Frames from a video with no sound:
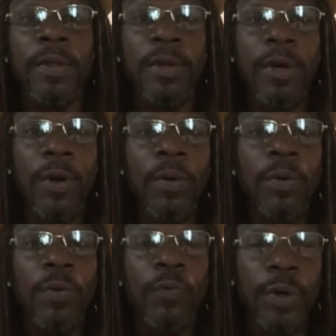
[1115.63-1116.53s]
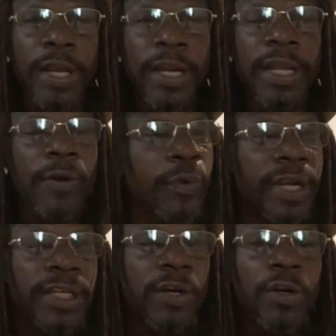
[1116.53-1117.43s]
you know, reading,
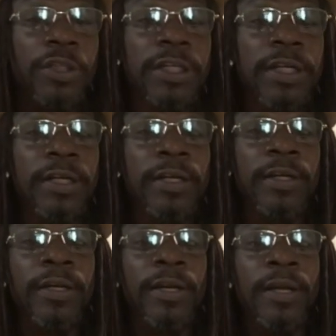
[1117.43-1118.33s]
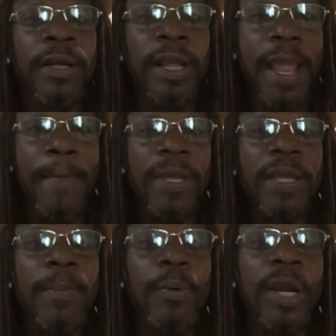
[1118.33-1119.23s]
researching, and
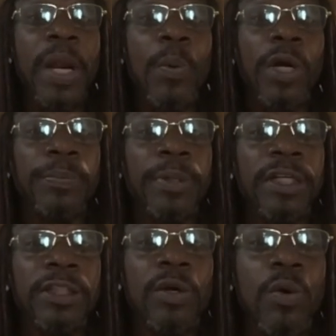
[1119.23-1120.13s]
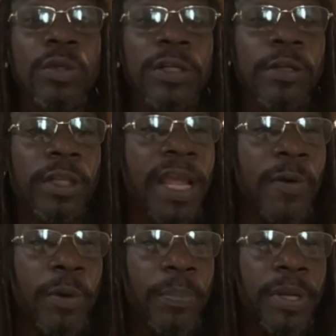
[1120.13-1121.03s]
being brainwashed, being told something
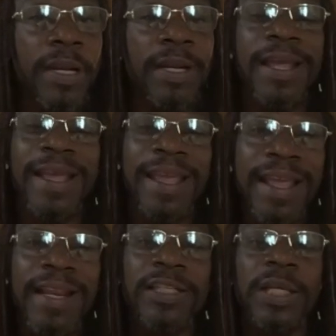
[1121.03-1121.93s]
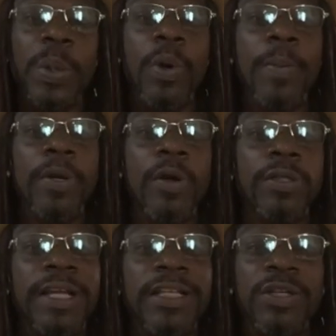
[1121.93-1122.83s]
and repeating it and hating someone
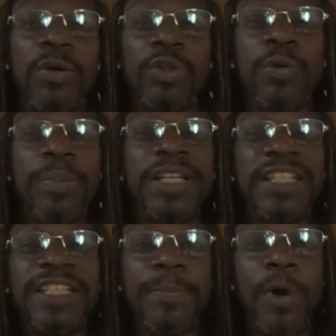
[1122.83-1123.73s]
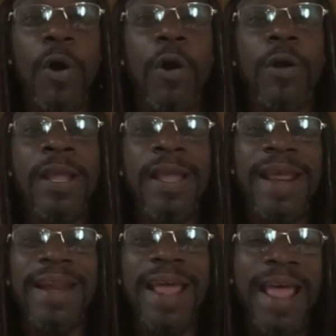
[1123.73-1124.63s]
because they chose to be smart
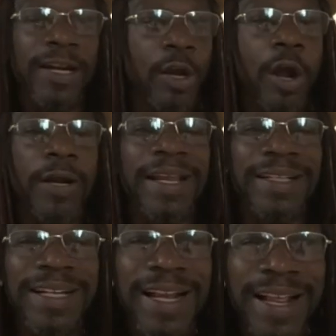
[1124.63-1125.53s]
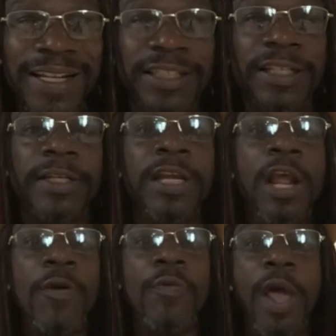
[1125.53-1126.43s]
and act on intelligence
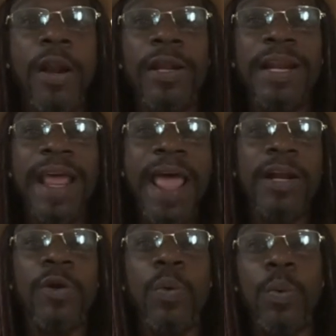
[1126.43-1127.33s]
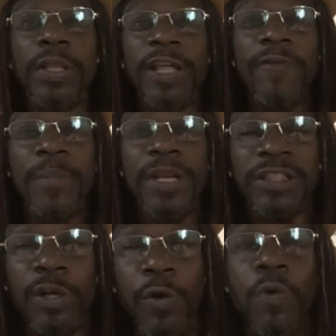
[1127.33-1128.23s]
rather than act on what they've
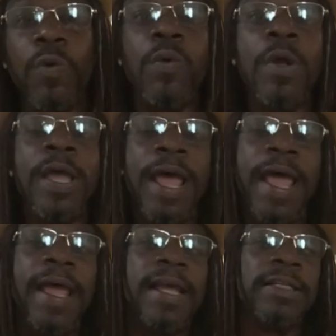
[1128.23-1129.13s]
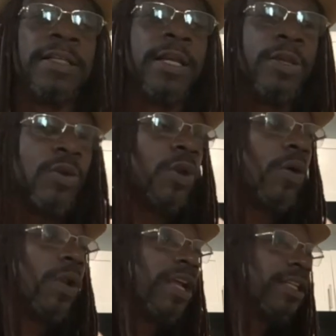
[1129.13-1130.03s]
been told as, you
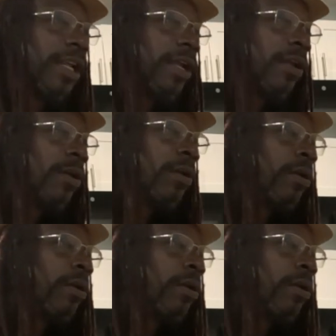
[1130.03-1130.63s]
know, let's say,